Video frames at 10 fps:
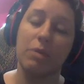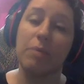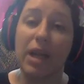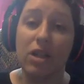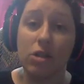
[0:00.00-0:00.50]
with
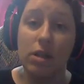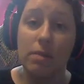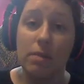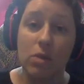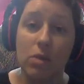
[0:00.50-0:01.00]

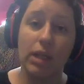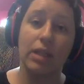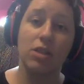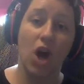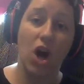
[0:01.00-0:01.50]
pendulum
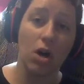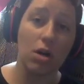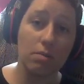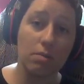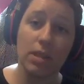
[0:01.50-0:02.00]
swings,
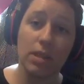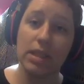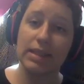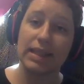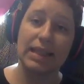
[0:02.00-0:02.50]
arms,
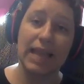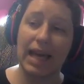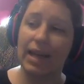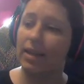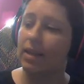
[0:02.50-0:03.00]
things like
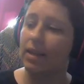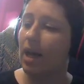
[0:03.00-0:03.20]
that.